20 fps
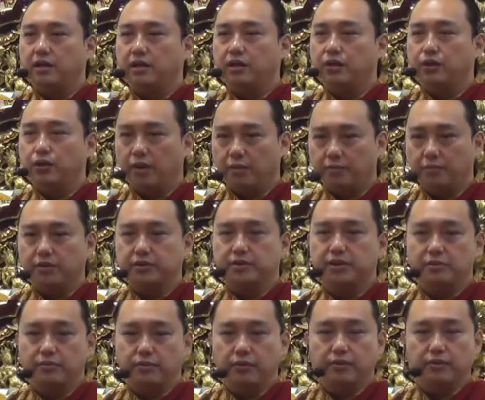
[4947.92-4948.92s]
you are
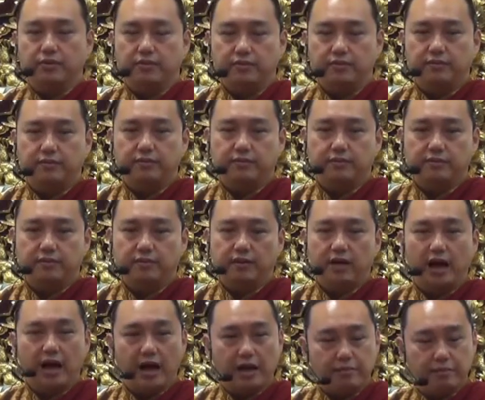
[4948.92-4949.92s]
possible.
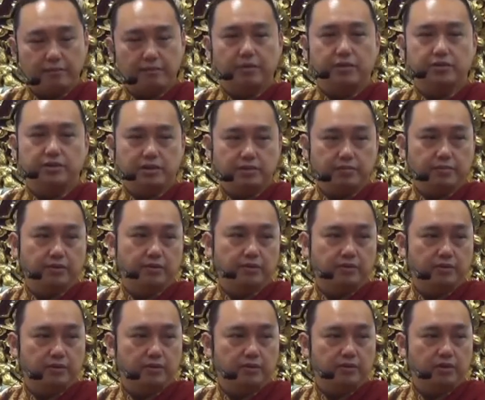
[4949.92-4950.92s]
I'm possible.
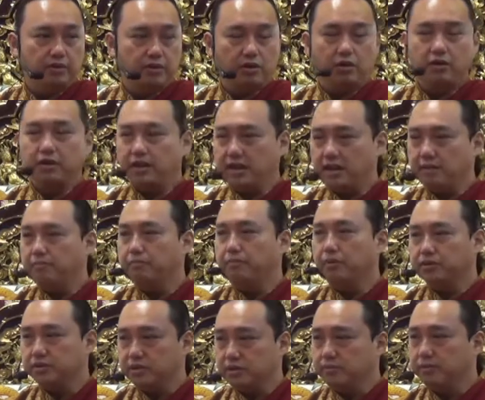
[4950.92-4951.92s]
Not
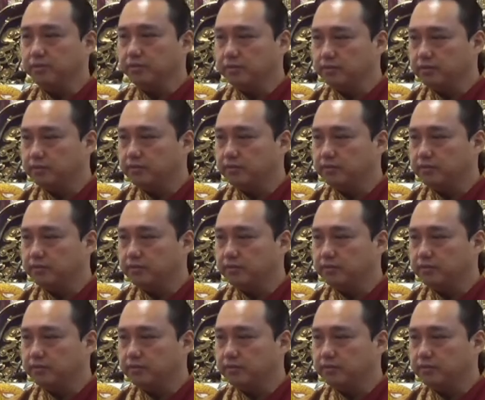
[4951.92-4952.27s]
impossible.